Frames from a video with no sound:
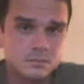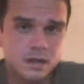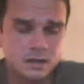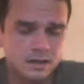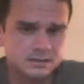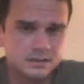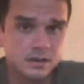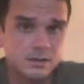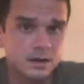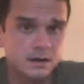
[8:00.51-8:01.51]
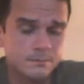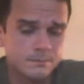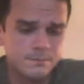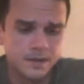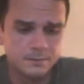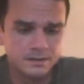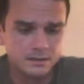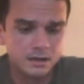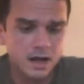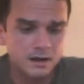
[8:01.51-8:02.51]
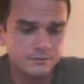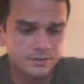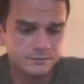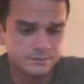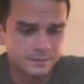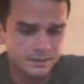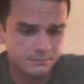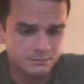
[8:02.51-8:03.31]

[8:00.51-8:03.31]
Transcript: I'd like to go there. That'd be a lot of fun for me.